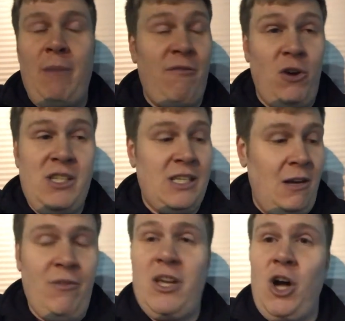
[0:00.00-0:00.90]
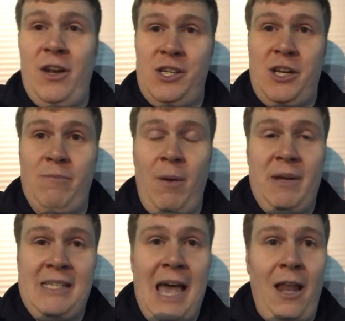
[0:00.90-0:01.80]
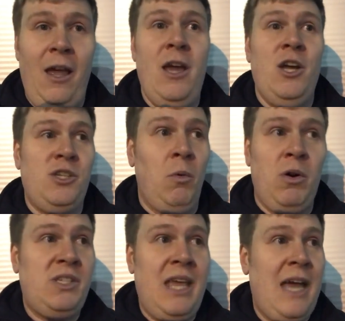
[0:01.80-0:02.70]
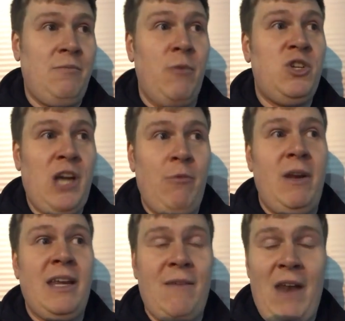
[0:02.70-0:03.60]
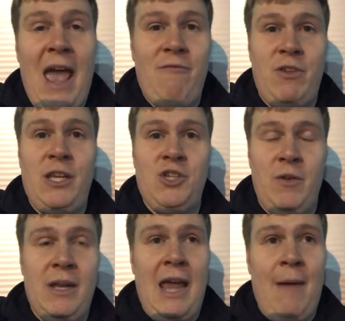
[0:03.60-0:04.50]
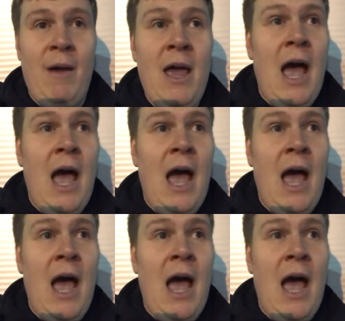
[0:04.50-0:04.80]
My voice has literally gone, as you can probably tell, towards the end. We were shouting and giving everything during the game.